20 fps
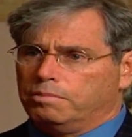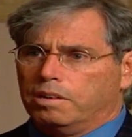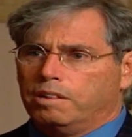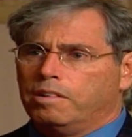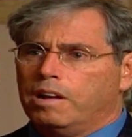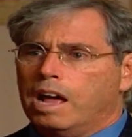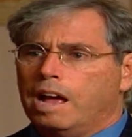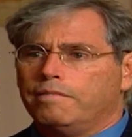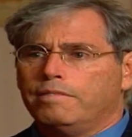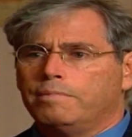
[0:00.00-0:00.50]
We
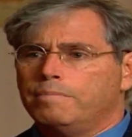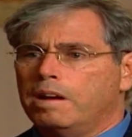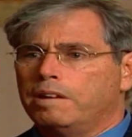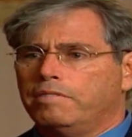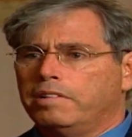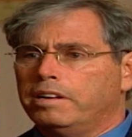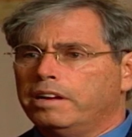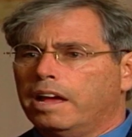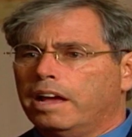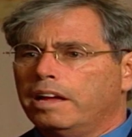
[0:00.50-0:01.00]
don't have them
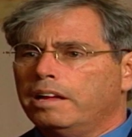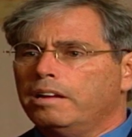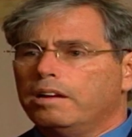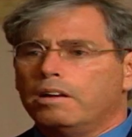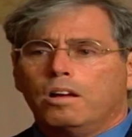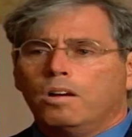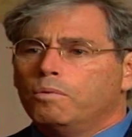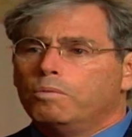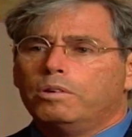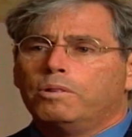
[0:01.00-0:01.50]
every day.
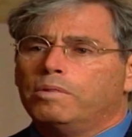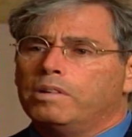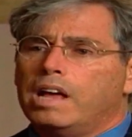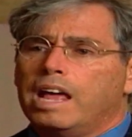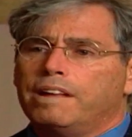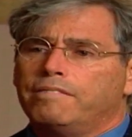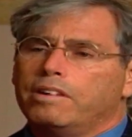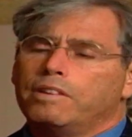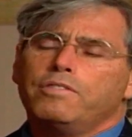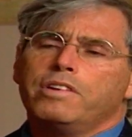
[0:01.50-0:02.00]
We don't want
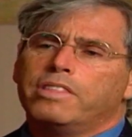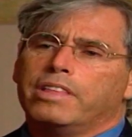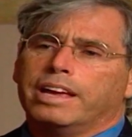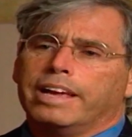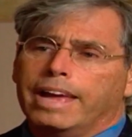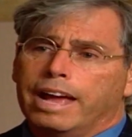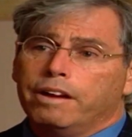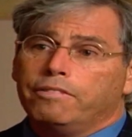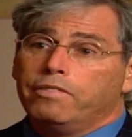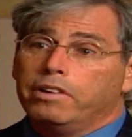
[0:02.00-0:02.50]
to have
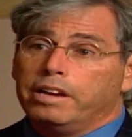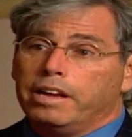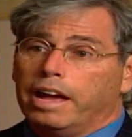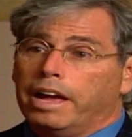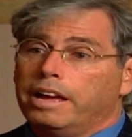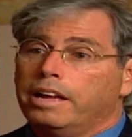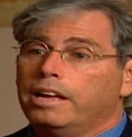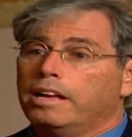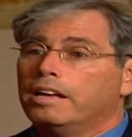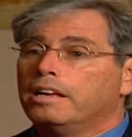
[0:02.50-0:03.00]
everything every
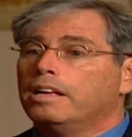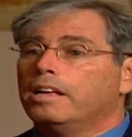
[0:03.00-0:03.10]
day.